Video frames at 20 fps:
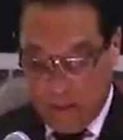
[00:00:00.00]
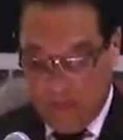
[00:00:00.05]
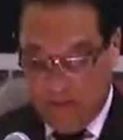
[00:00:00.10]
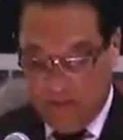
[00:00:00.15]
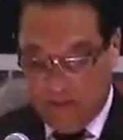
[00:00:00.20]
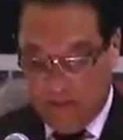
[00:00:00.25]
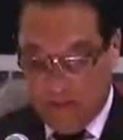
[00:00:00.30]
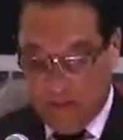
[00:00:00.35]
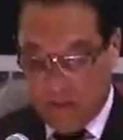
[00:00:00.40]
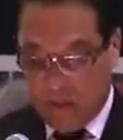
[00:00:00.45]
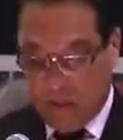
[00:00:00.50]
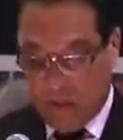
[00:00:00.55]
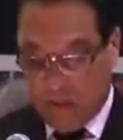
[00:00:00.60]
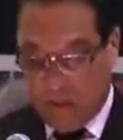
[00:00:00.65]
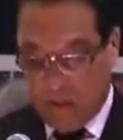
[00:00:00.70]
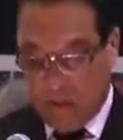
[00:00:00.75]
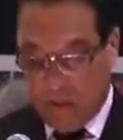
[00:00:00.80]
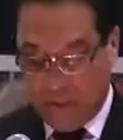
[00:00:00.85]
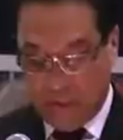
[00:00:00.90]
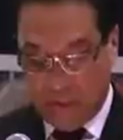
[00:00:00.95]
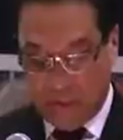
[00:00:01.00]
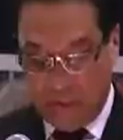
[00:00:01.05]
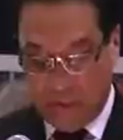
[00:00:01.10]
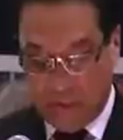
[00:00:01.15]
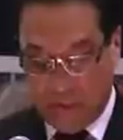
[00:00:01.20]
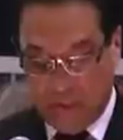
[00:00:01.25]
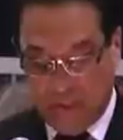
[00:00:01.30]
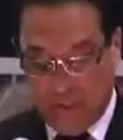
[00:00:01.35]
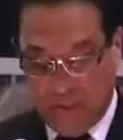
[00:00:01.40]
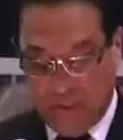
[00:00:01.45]
Government is also in
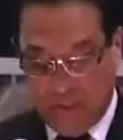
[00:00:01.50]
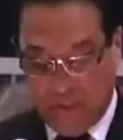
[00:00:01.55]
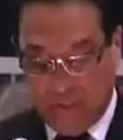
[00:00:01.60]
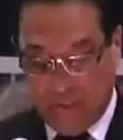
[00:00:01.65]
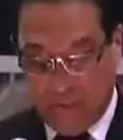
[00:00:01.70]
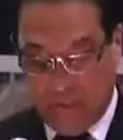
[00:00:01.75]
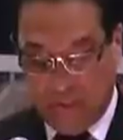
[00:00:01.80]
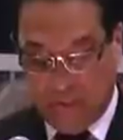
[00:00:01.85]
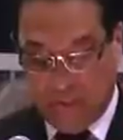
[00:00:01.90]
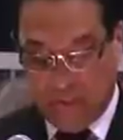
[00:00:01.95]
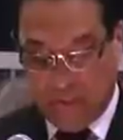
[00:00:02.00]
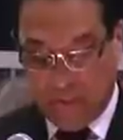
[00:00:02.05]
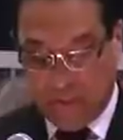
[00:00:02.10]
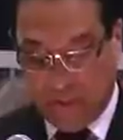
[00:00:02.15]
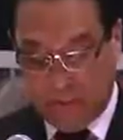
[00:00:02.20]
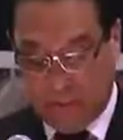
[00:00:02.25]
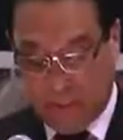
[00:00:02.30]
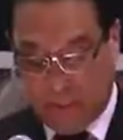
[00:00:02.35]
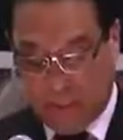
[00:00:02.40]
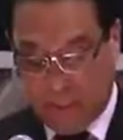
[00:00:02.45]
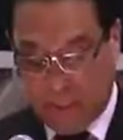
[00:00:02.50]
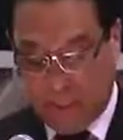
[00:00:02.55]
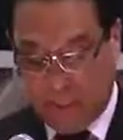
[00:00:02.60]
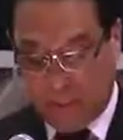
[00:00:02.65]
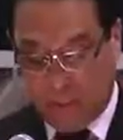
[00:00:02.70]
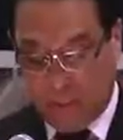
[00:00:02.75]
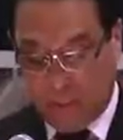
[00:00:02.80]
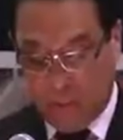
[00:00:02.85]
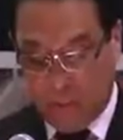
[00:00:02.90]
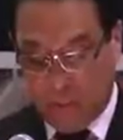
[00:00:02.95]
discussions with developers in
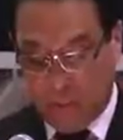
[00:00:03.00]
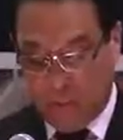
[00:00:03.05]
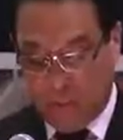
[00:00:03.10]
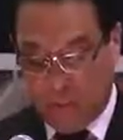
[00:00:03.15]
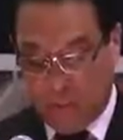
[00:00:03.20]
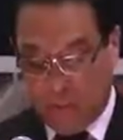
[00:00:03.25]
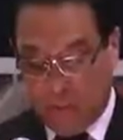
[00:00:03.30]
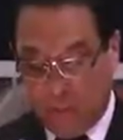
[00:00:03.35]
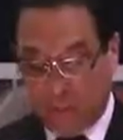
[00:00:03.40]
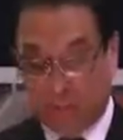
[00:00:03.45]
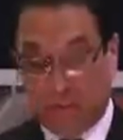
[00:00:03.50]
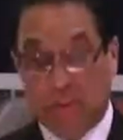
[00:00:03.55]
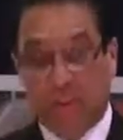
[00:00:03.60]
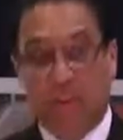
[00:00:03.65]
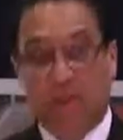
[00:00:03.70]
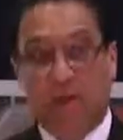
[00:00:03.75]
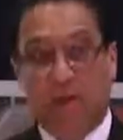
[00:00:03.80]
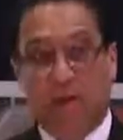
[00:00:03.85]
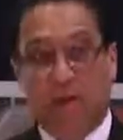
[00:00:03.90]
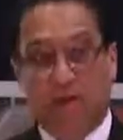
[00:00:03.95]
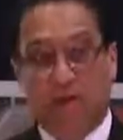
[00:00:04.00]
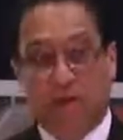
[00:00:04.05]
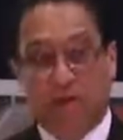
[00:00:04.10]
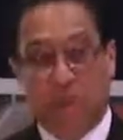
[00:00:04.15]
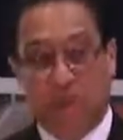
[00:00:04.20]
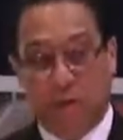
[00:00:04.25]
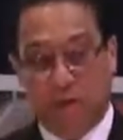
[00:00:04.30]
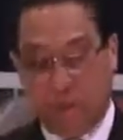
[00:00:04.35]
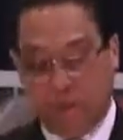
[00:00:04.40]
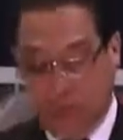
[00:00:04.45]
relation to a proposed
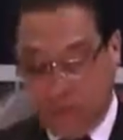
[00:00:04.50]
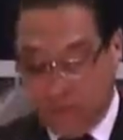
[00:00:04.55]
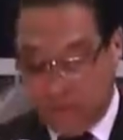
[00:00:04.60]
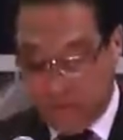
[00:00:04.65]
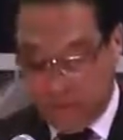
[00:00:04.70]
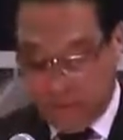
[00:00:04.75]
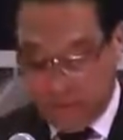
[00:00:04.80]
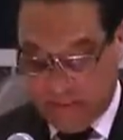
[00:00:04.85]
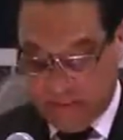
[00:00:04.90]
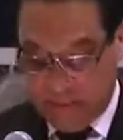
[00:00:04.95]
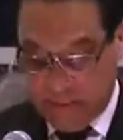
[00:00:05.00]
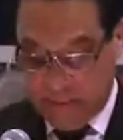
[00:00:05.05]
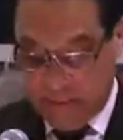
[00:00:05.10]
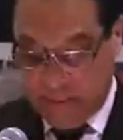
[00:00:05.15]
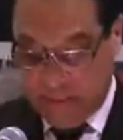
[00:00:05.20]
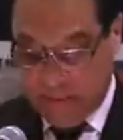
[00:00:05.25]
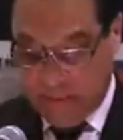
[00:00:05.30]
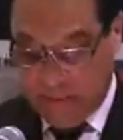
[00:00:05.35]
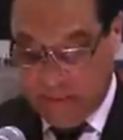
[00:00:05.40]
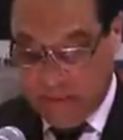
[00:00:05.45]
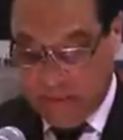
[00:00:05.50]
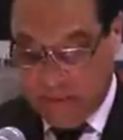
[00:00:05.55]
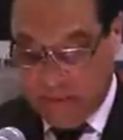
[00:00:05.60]
$360 million